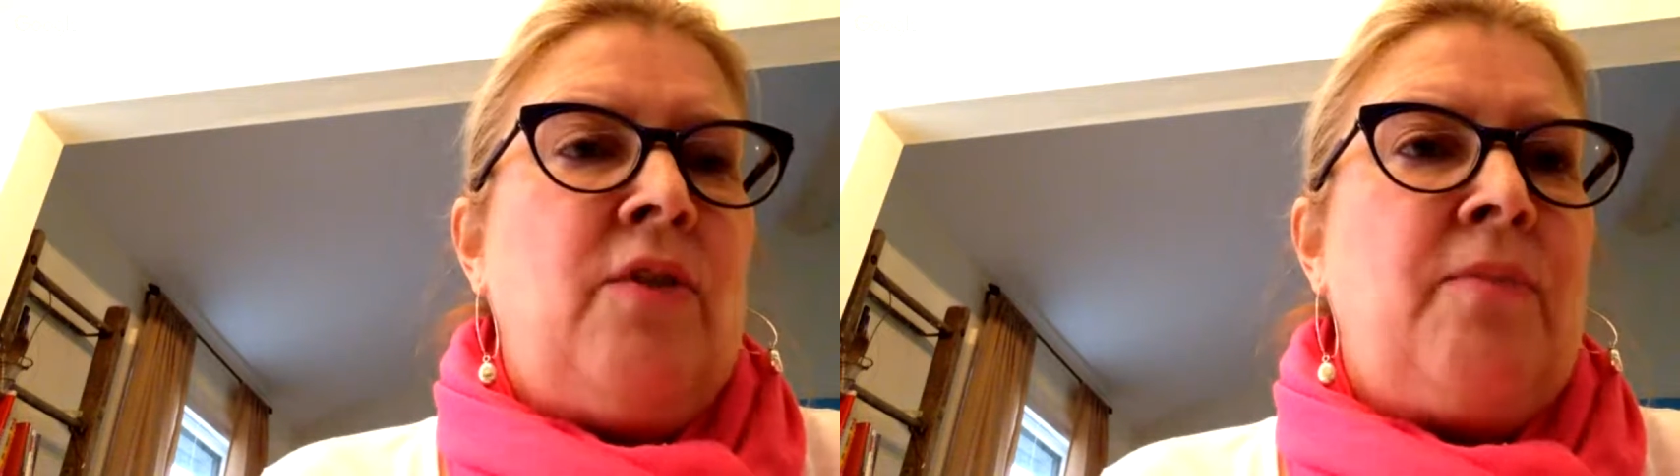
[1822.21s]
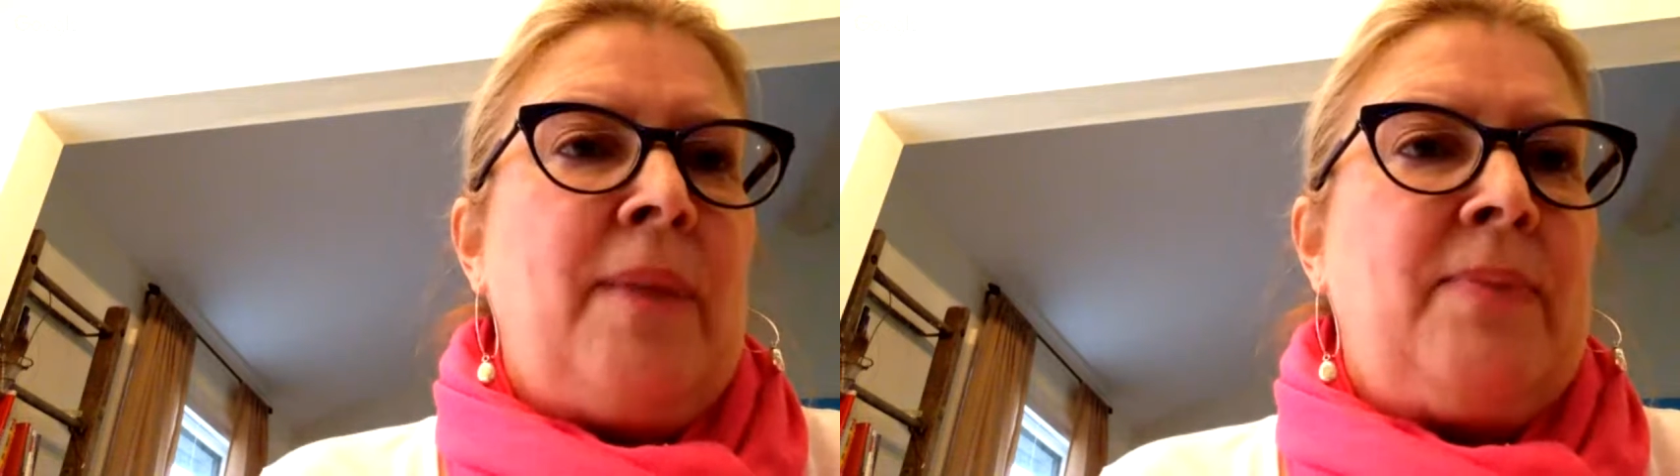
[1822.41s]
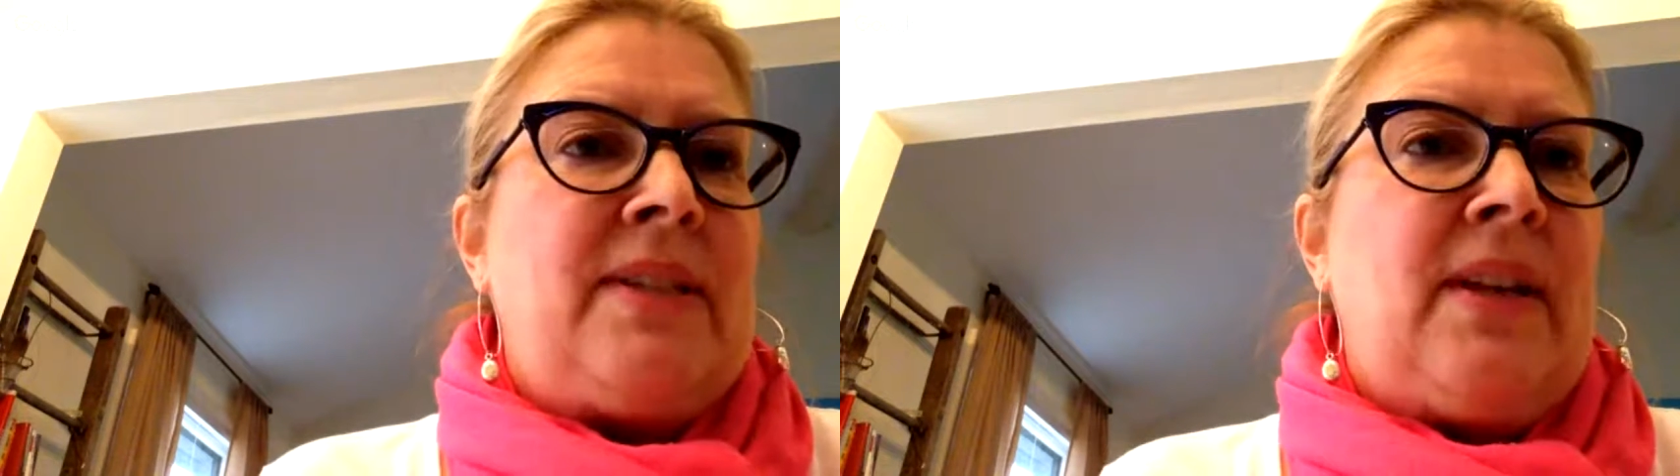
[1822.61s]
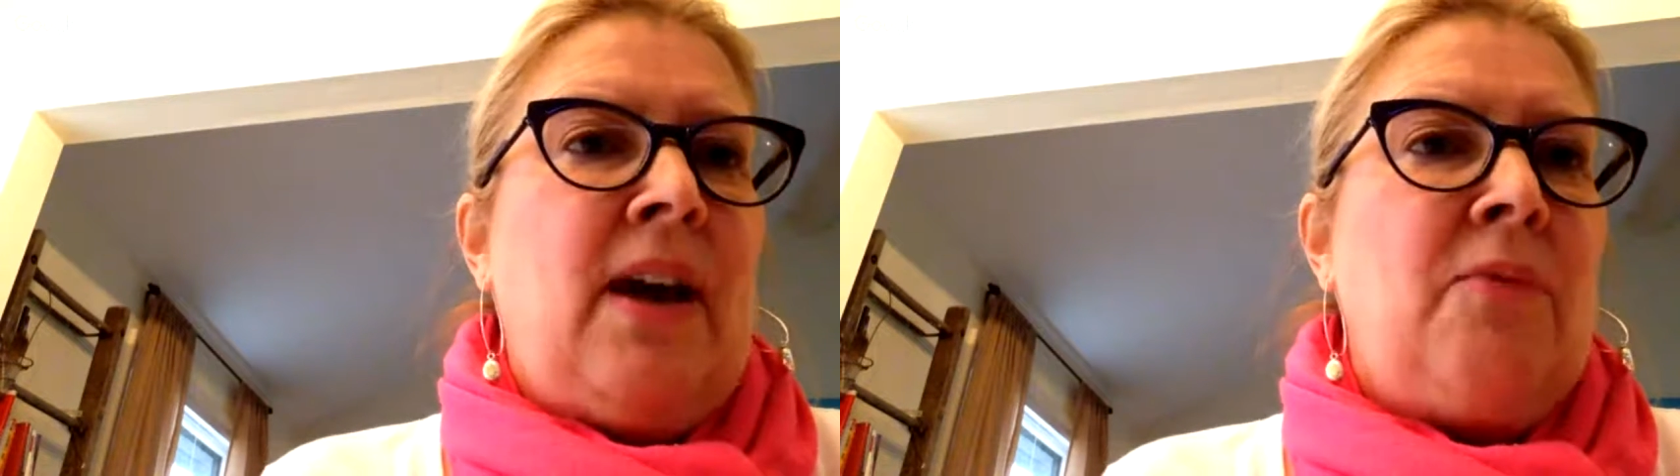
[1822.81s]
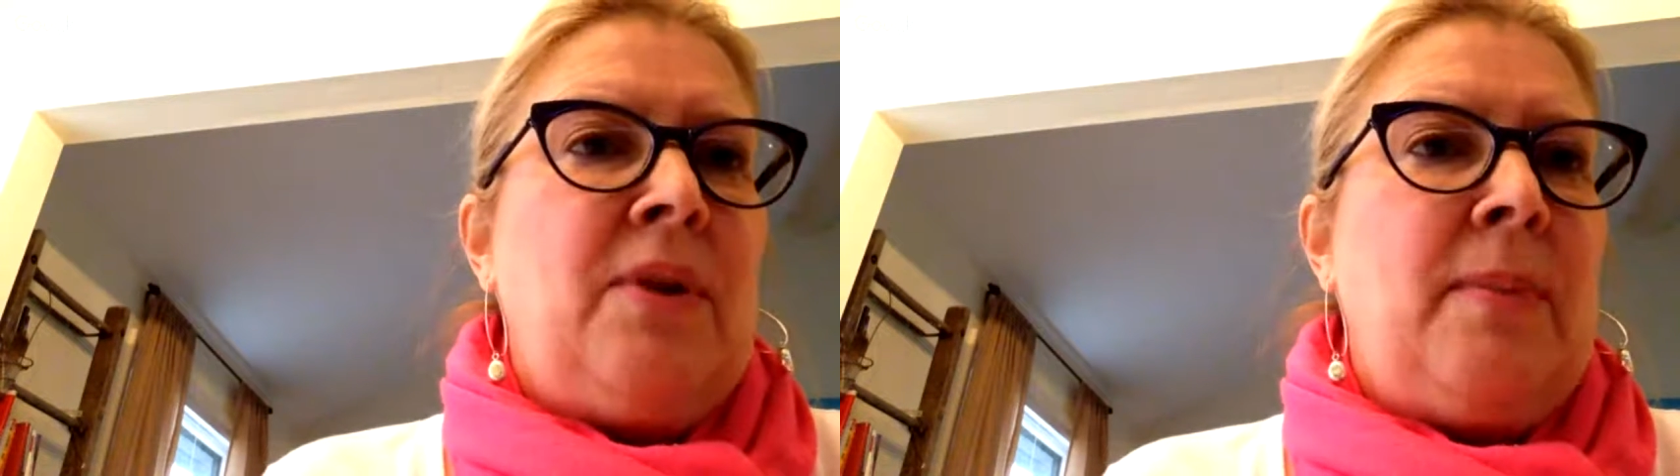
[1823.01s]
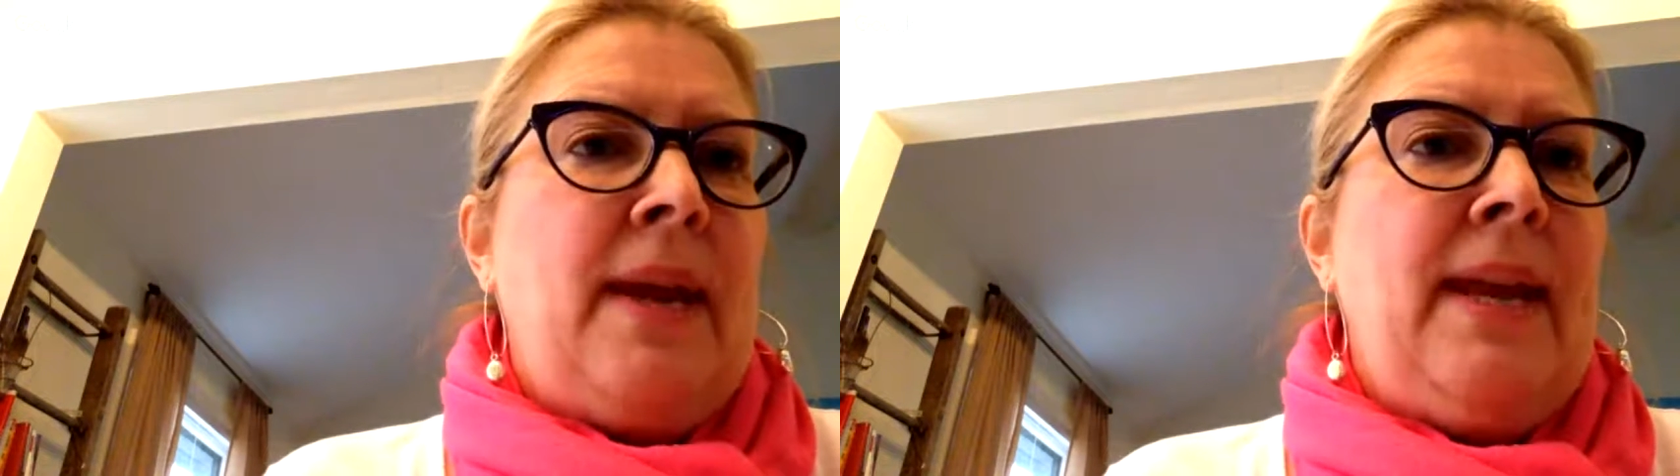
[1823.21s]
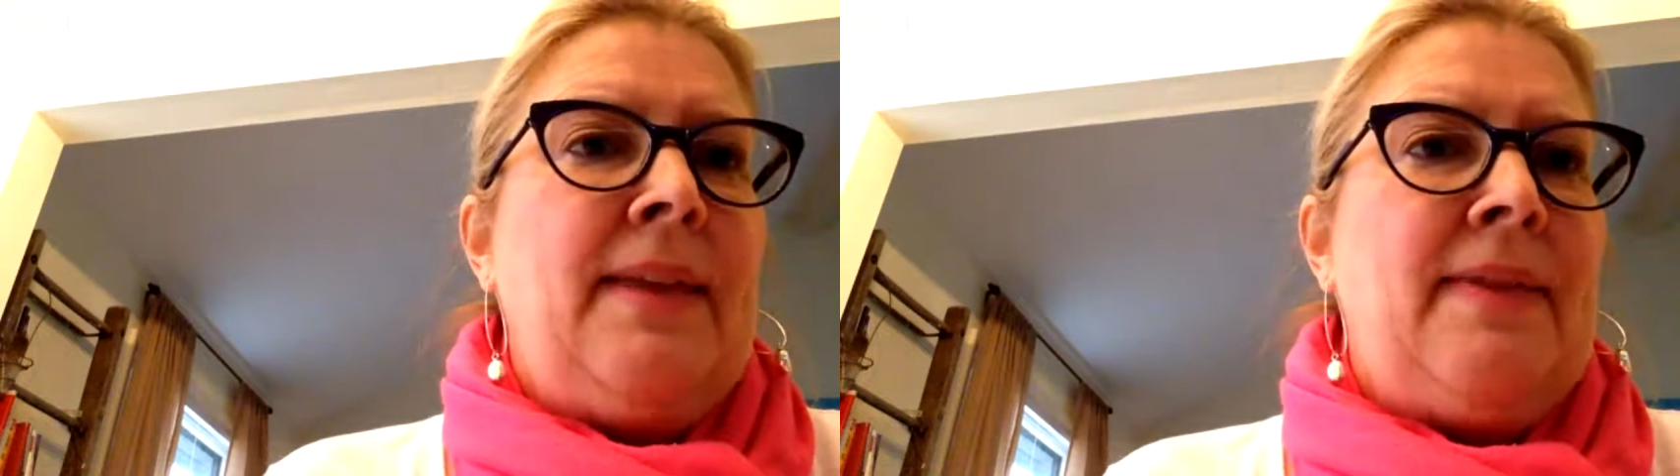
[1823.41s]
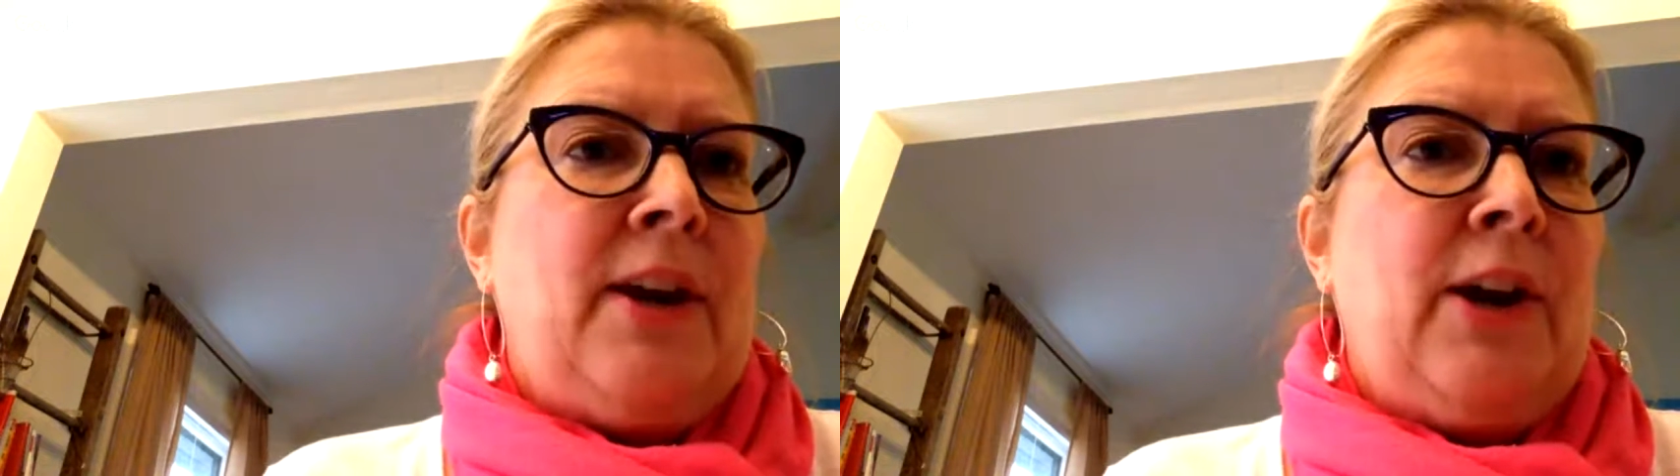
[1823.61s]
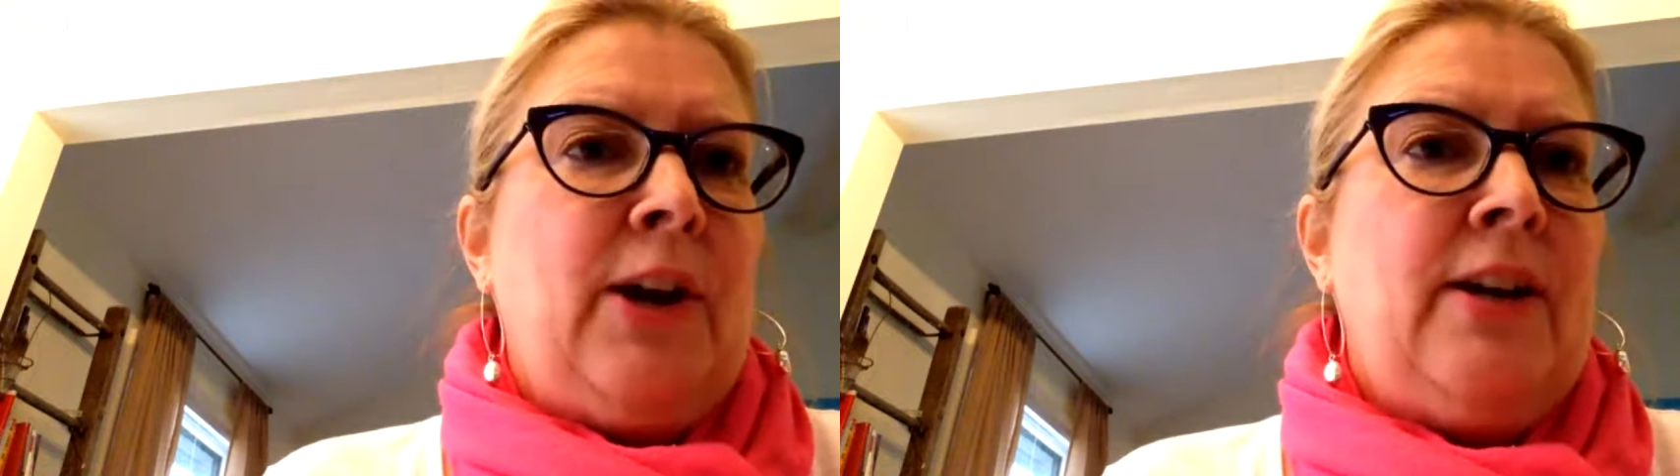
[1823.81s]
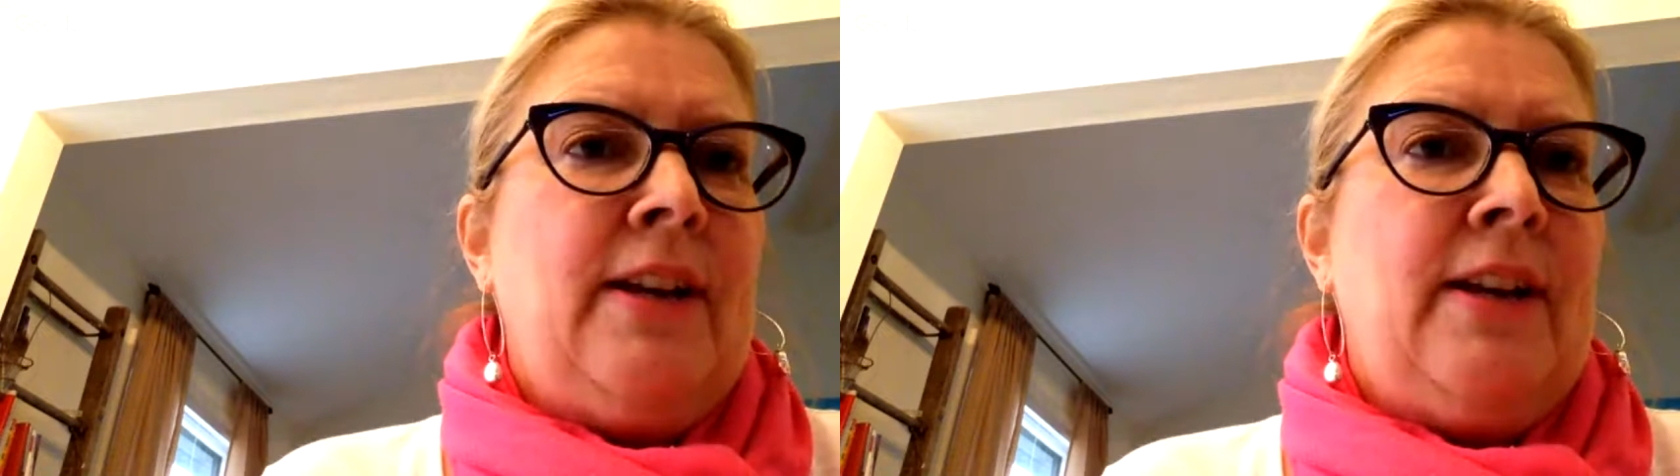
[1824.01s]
my Passat would make it there.